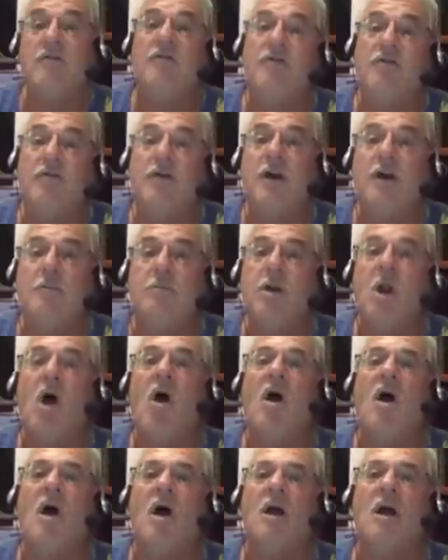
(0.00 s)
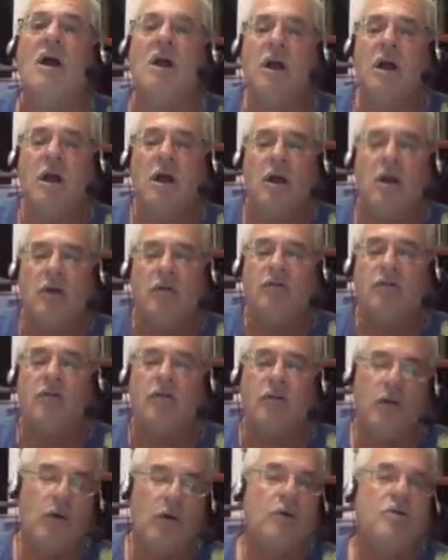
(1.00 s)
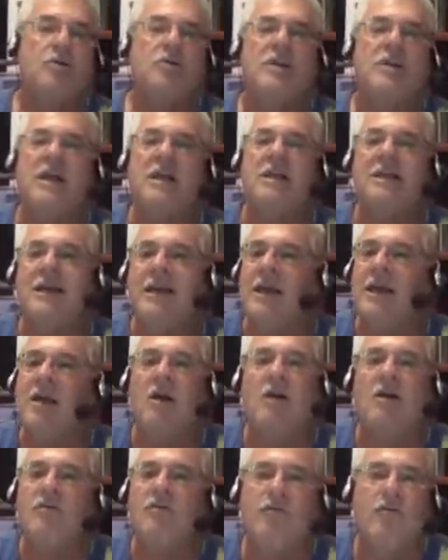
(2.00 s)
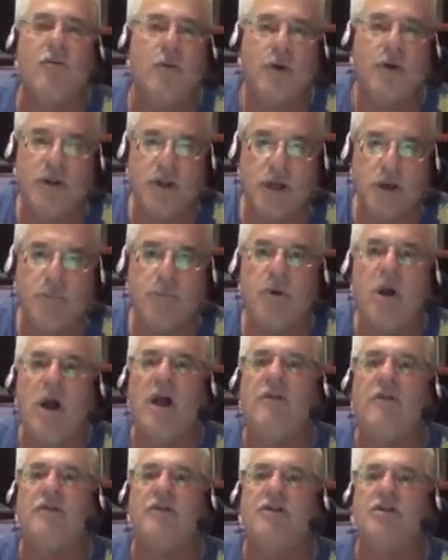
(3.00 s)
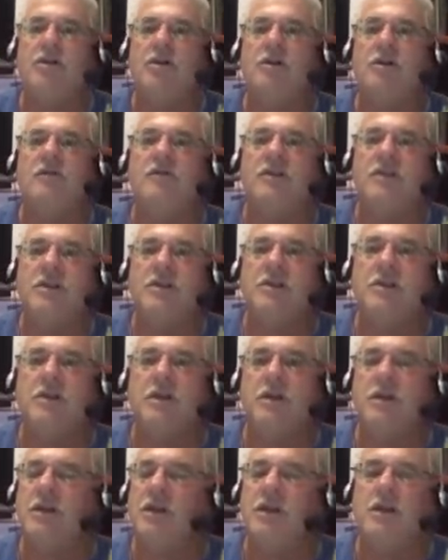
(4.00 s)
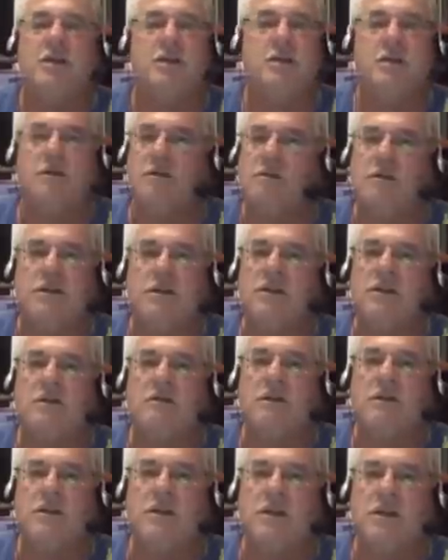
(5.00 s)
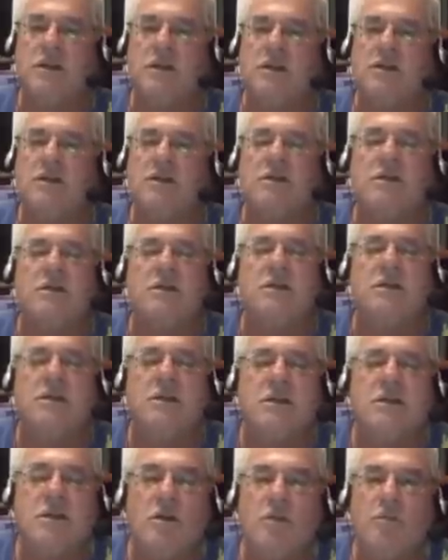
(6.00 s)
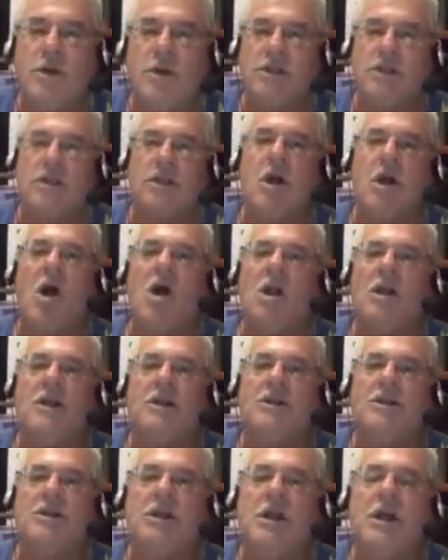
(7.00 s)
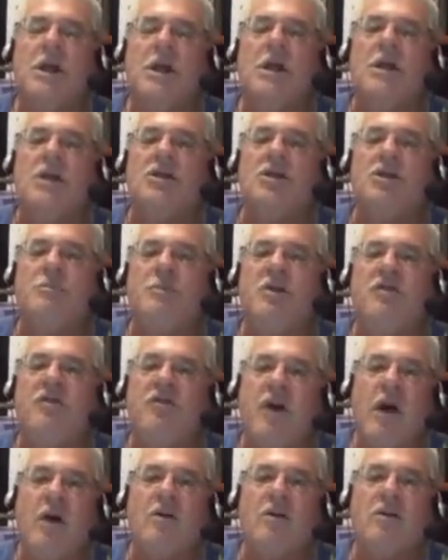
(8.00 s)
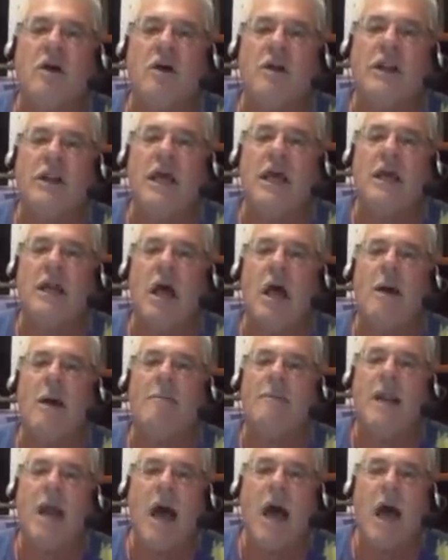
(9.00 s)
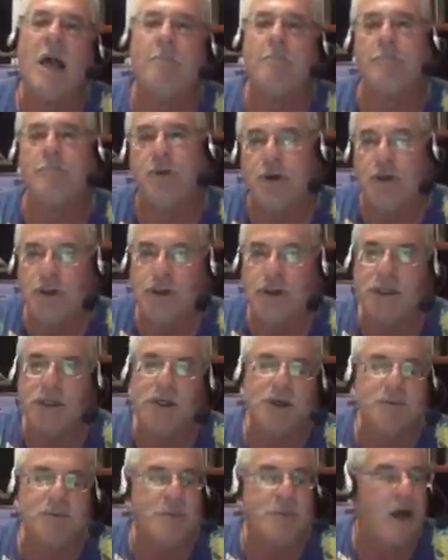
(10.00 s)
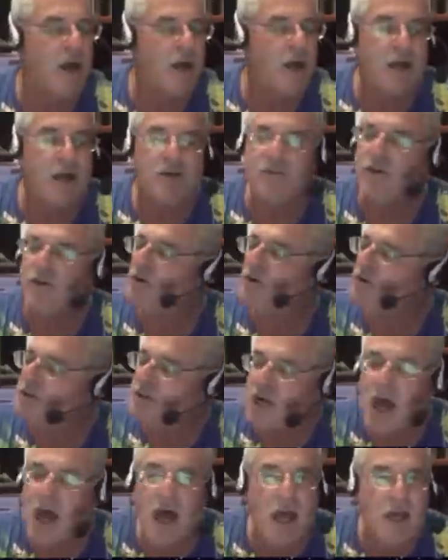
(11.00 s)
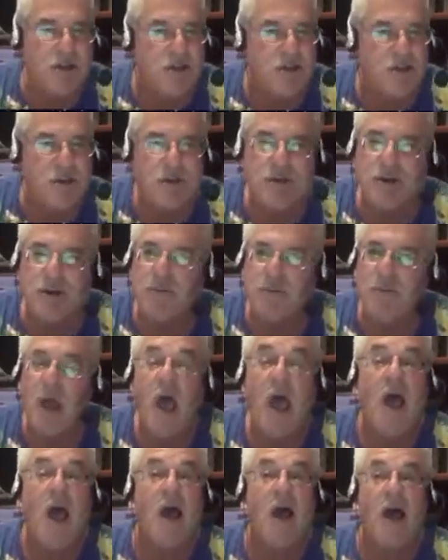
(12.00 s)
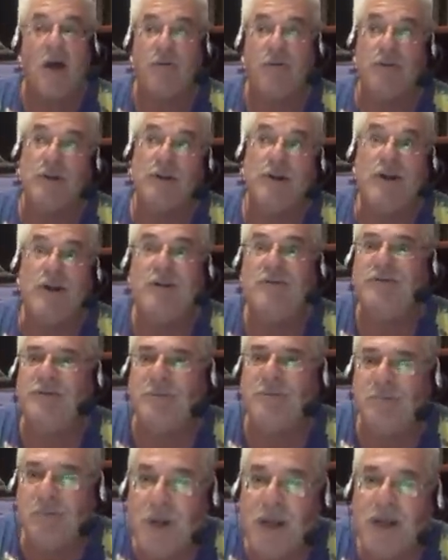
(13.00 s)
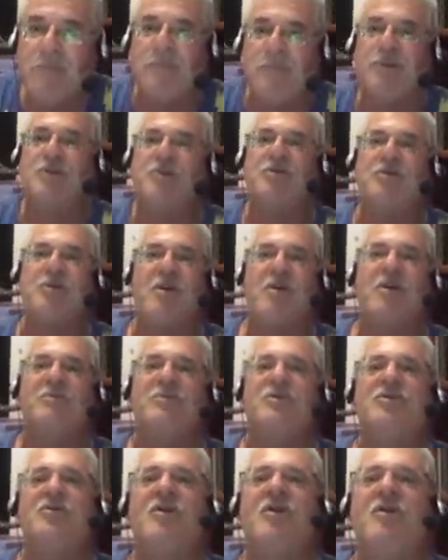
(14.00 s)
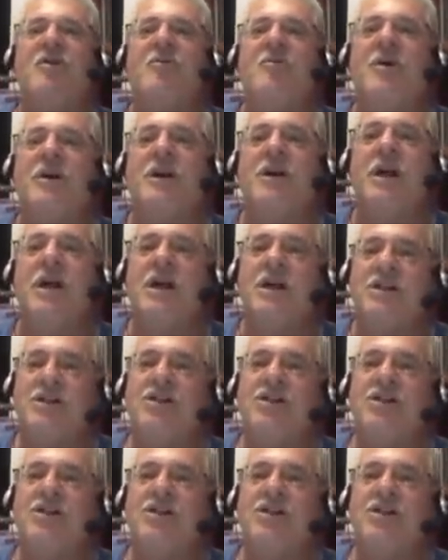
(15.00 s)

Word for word: a free blog for those that cannot afford their private services, okay? So there is no excuse. There's so much knowledge to be found on that. I'm not pushing them. I have no ties to them. I would love to meet Mr. Armstrong one day and